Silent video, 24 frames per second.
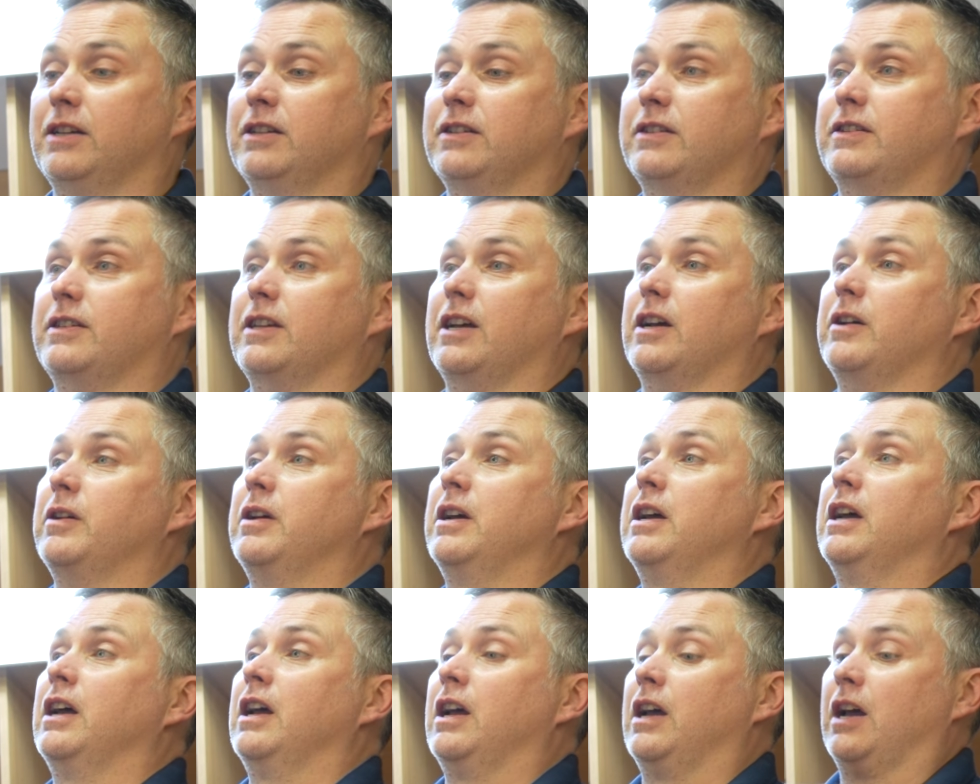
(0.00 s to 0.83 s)

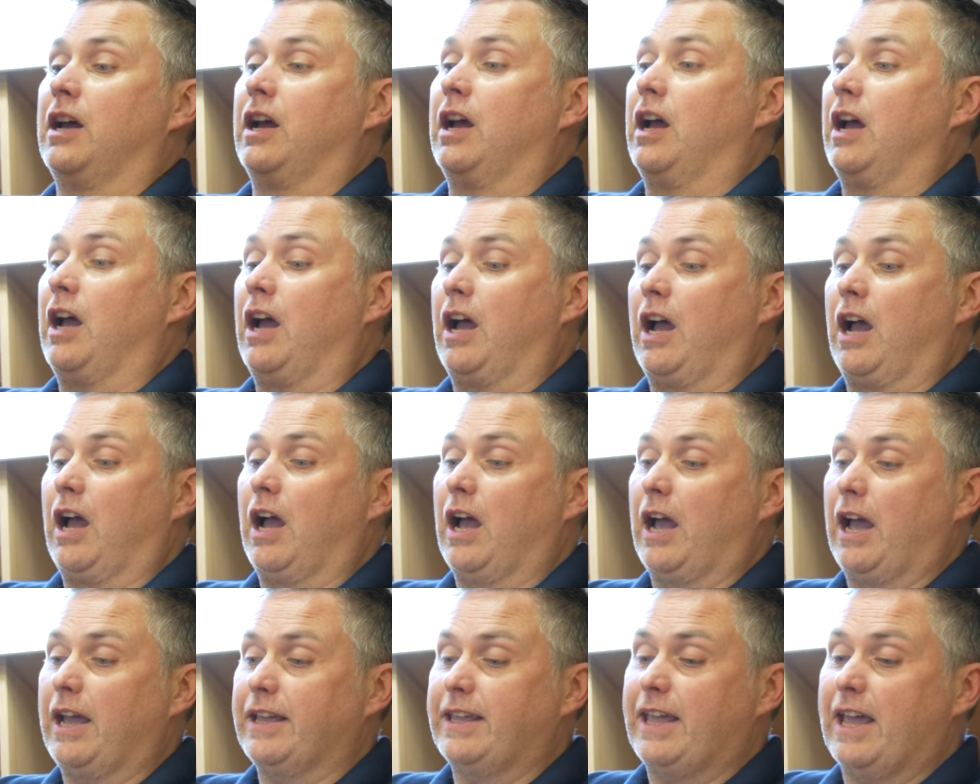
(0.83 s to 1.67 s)
So,
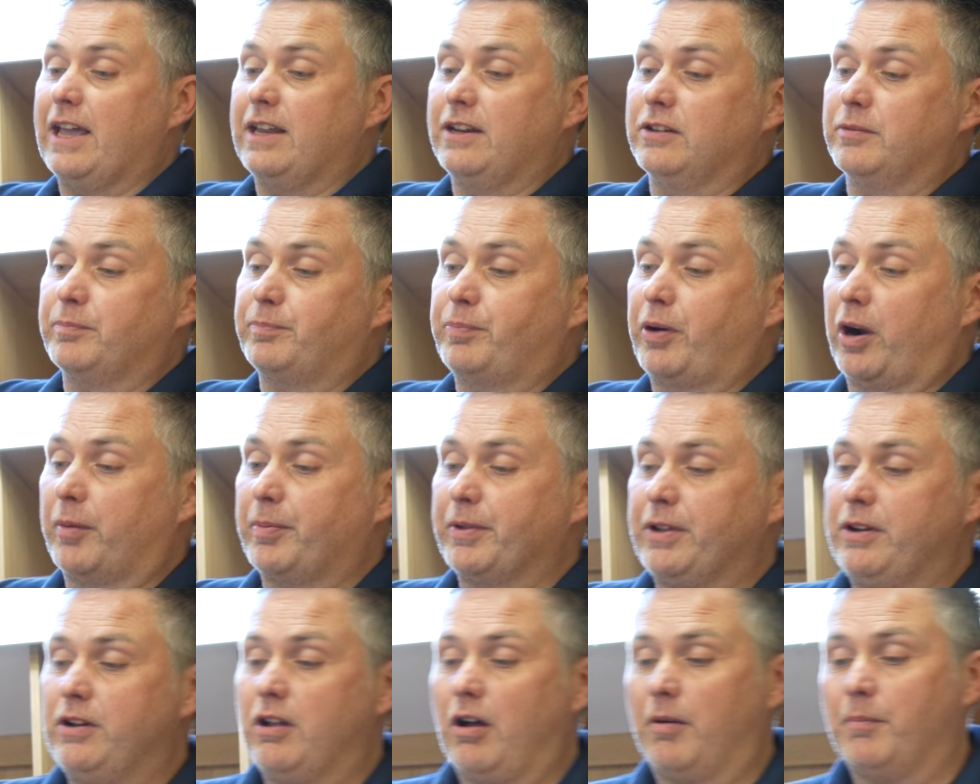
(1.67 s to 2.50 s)
again,
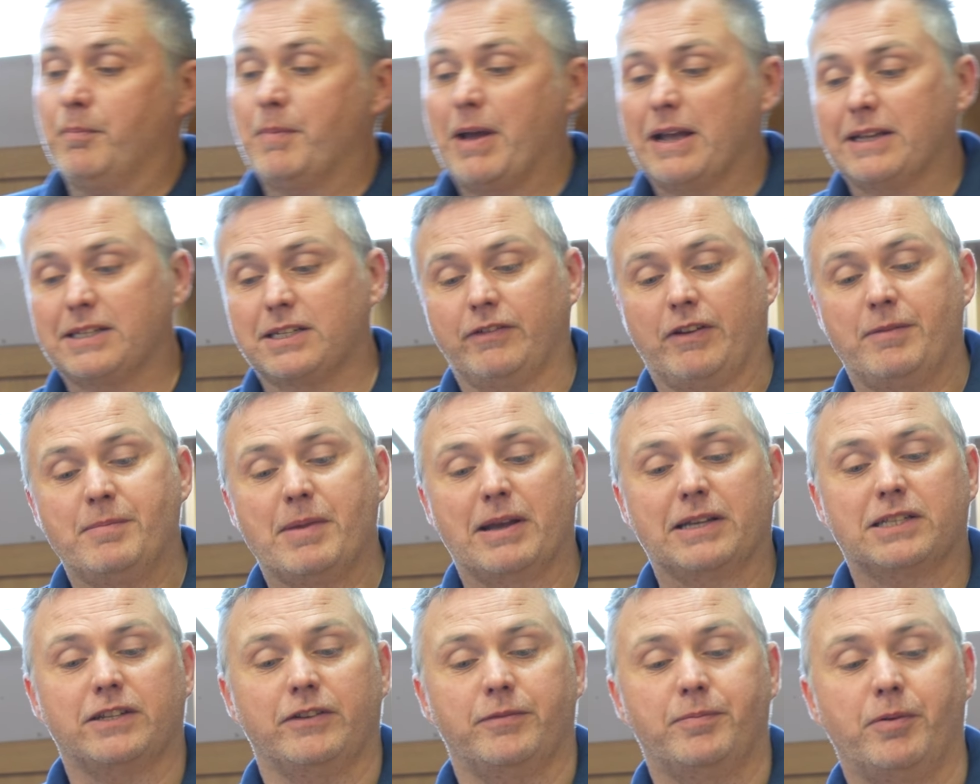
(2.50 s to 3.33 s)
probably not
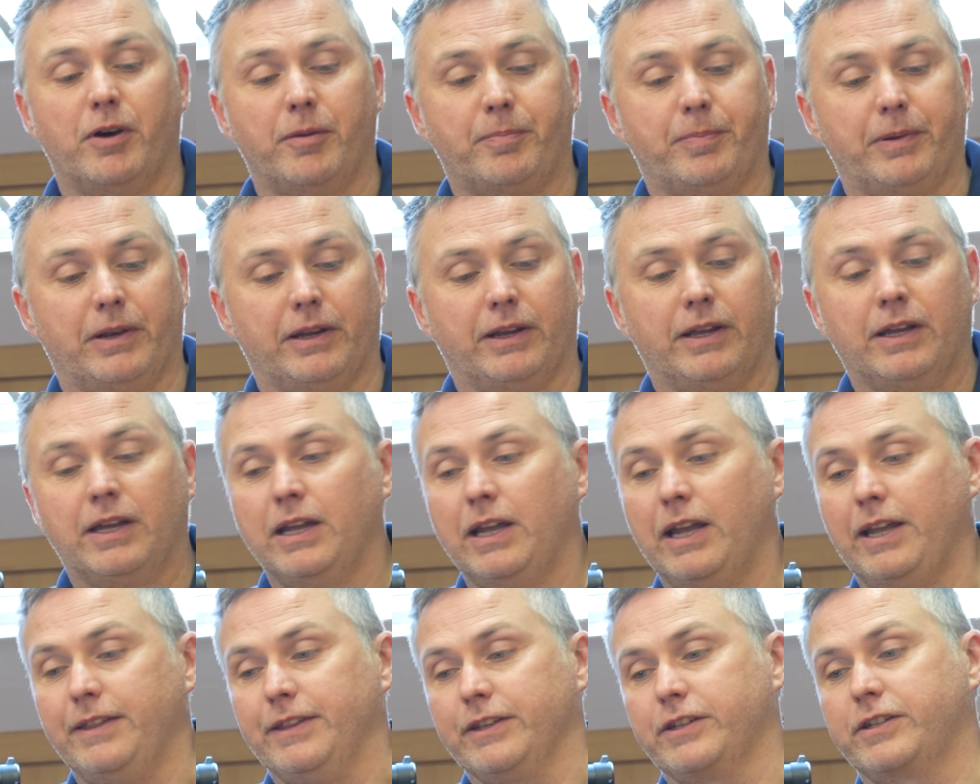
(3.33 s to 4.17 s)
massive popular
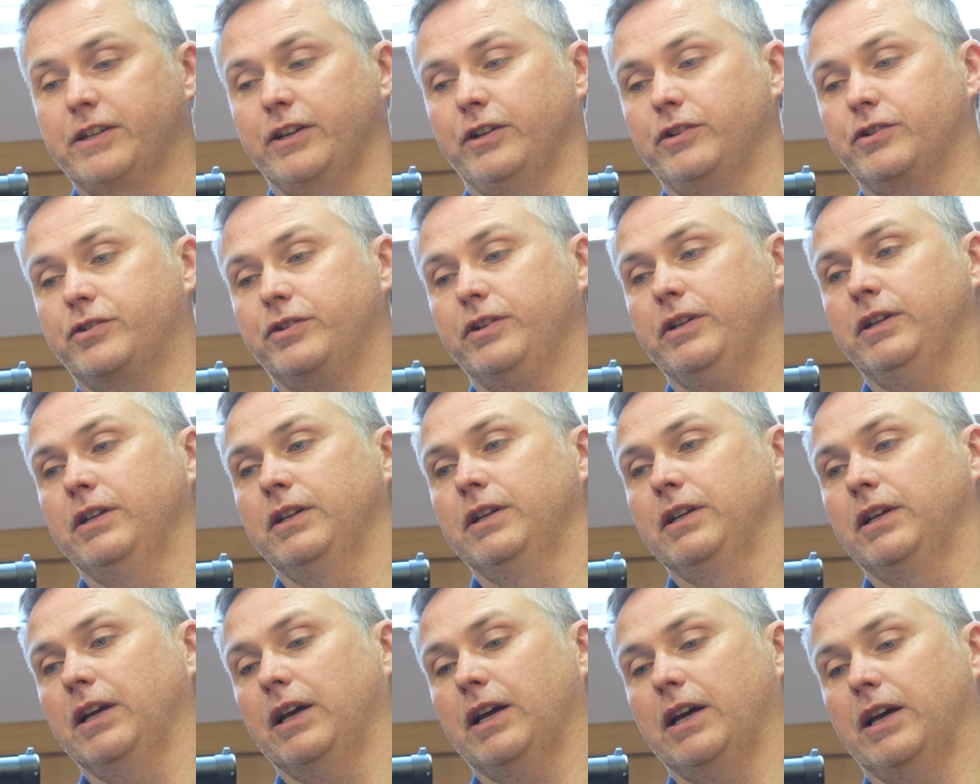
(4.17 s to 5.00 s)
in this country,
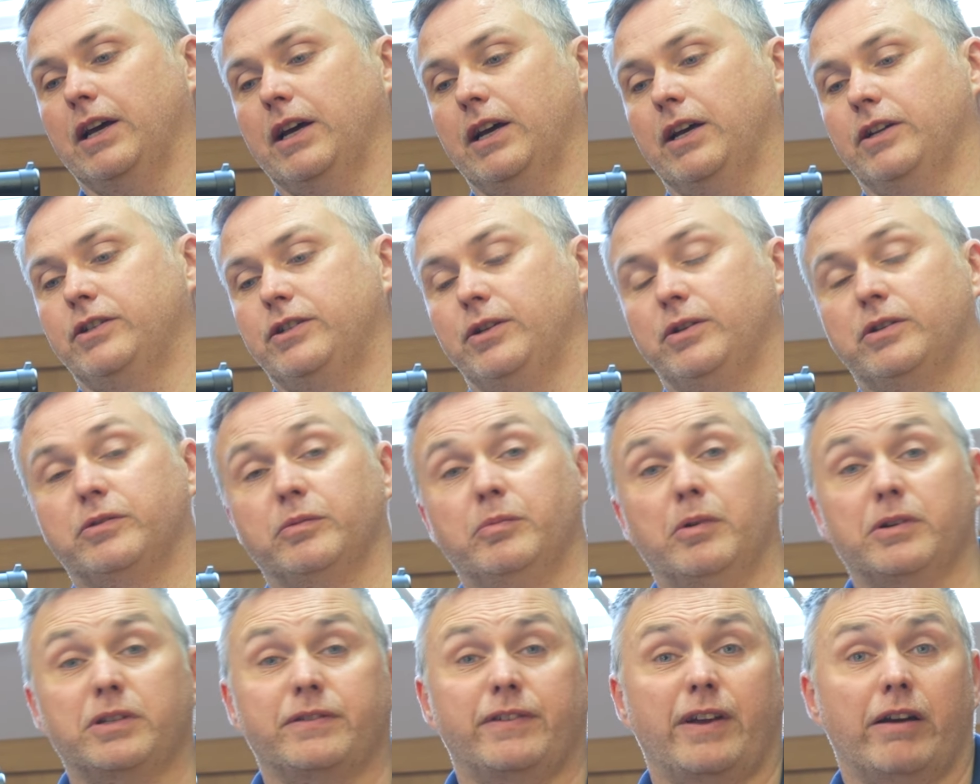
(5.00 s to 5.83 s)
due to
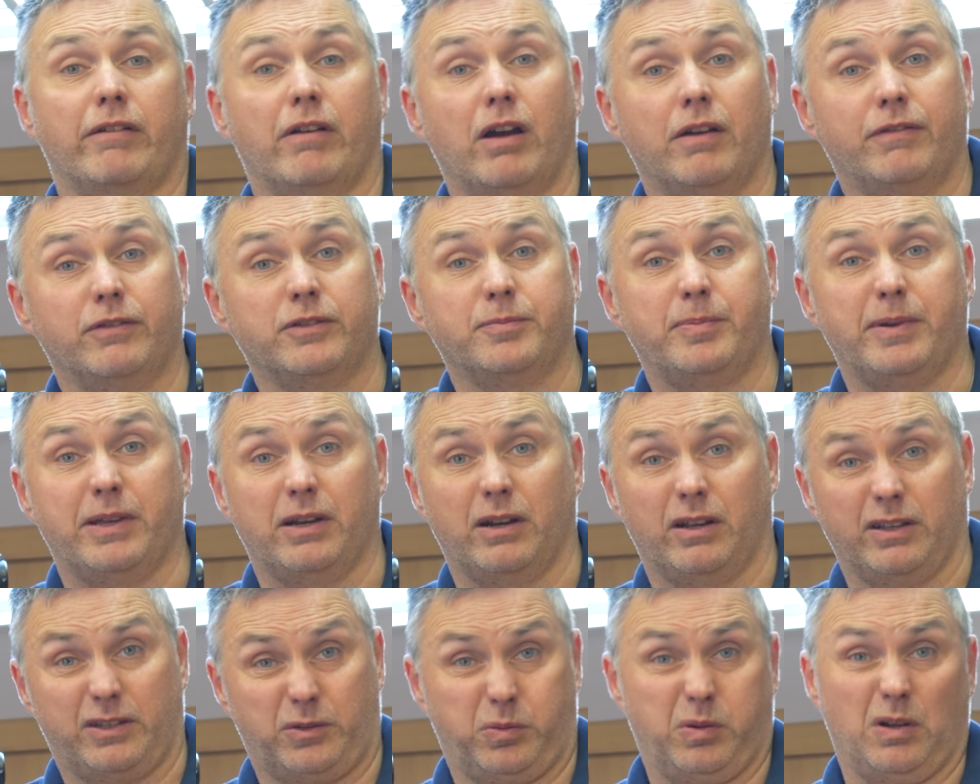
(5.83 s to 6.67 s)
most of air rifles being
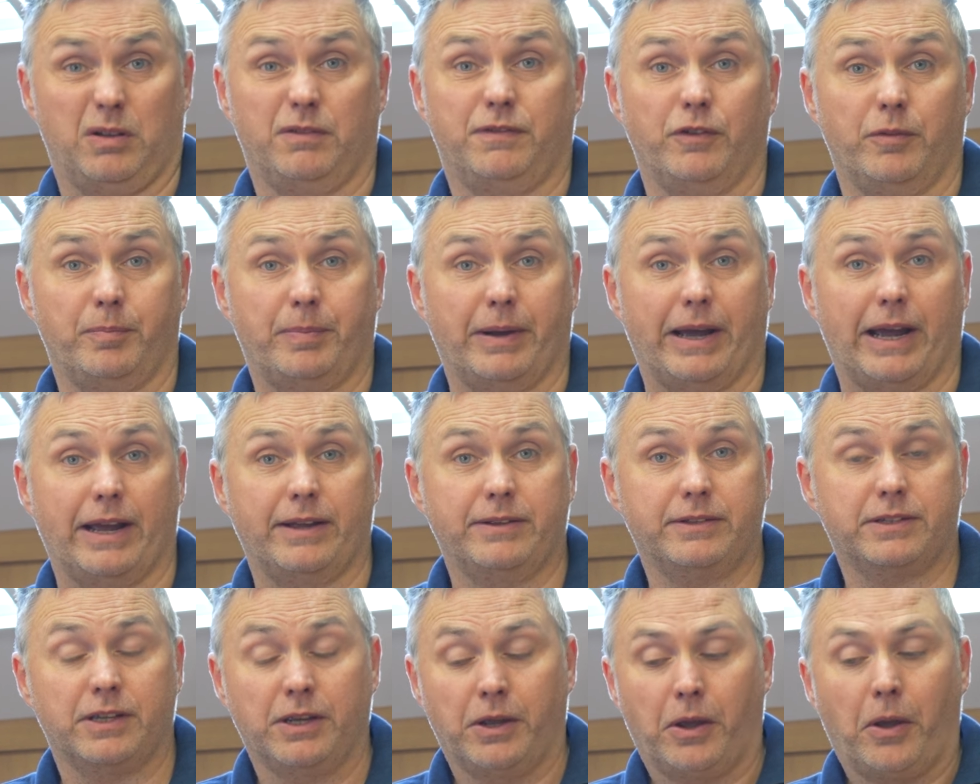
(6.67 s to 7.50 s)
like 12 foot-pounds.